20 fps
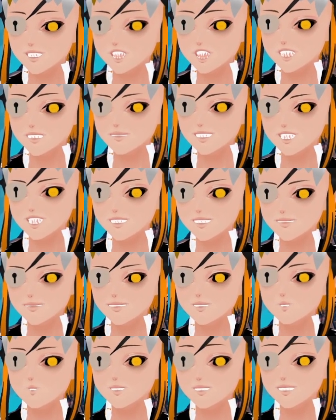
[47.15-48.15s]
summons
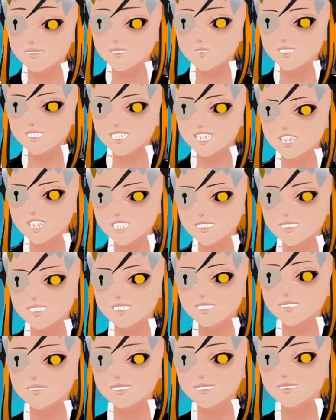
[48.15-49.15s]
2 additional copies of
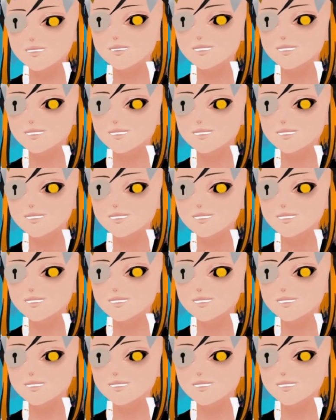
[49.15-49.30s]
itself,